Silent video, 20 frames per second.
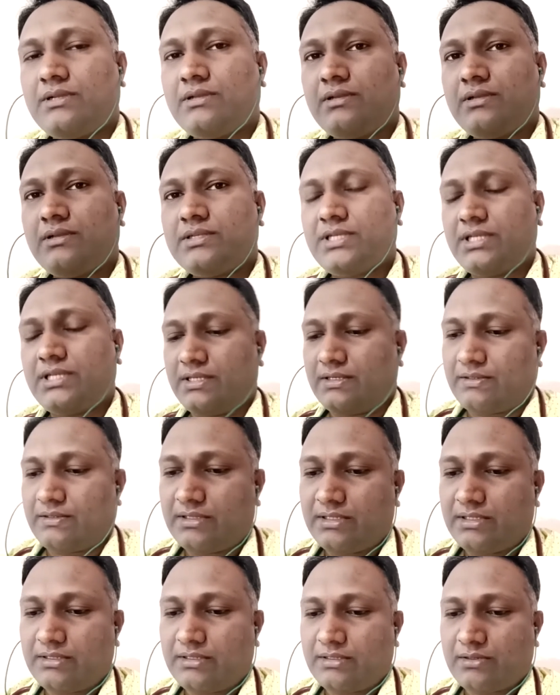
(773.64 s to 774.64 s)
see,
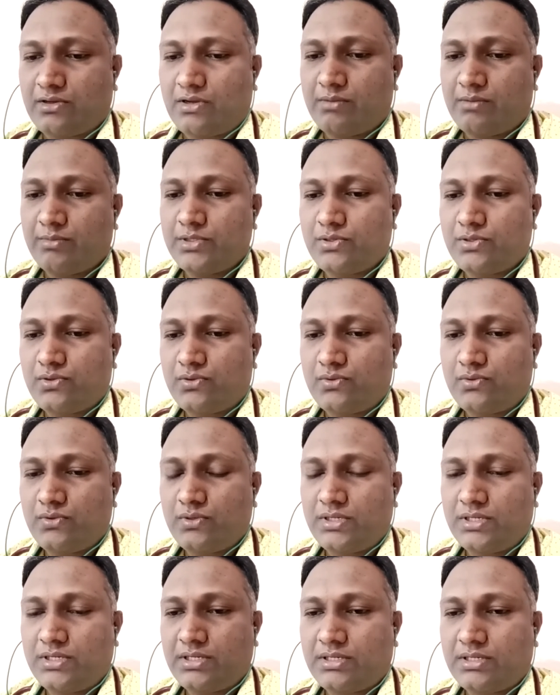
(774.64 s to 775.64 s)
the common
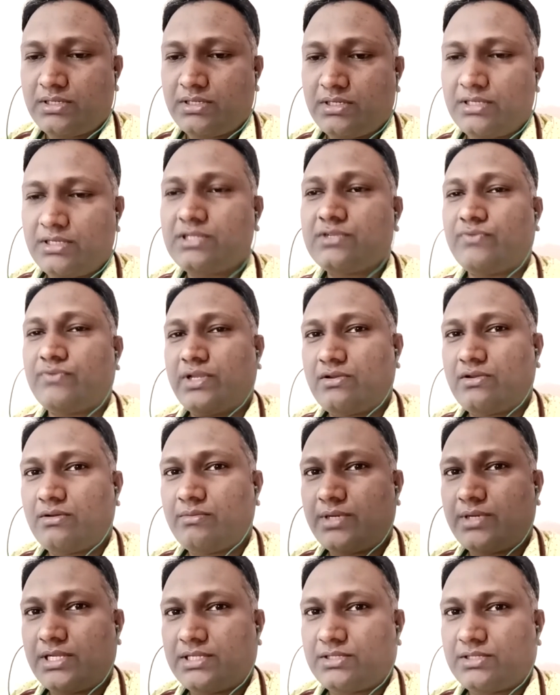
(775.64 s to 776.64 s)
cold, it is very
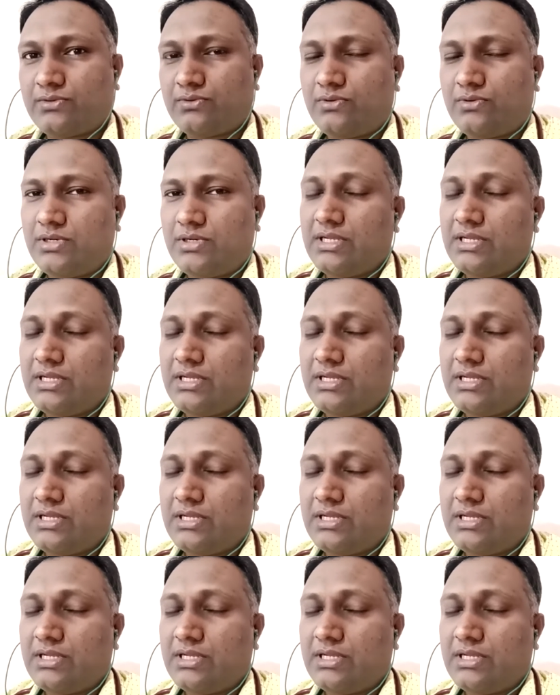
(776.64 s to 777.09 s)
common, as I told.